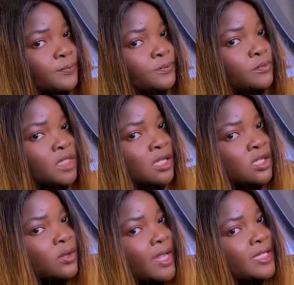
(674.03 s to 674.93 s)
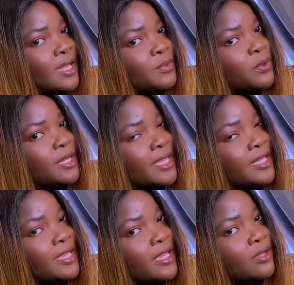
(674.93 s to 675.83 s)
So anytime you want to get the
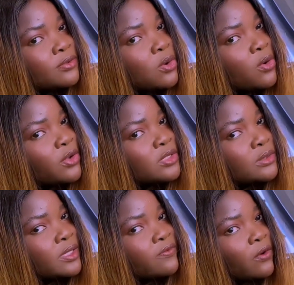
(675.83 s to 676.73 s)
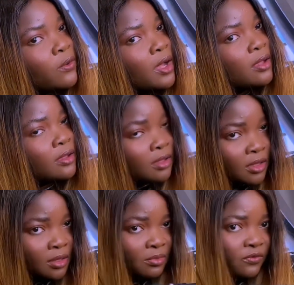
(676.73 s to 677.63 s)
curls, hold on to it for a while
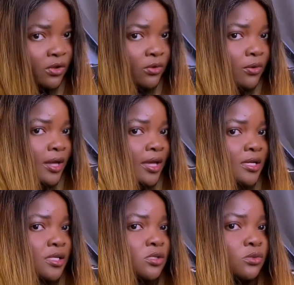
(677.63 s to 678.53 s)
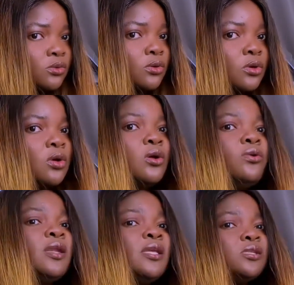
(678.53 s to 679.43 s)
before you go ahead to release
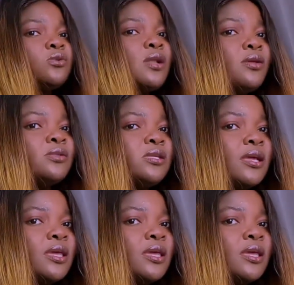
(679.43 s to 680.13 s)
it. So now you see the curls.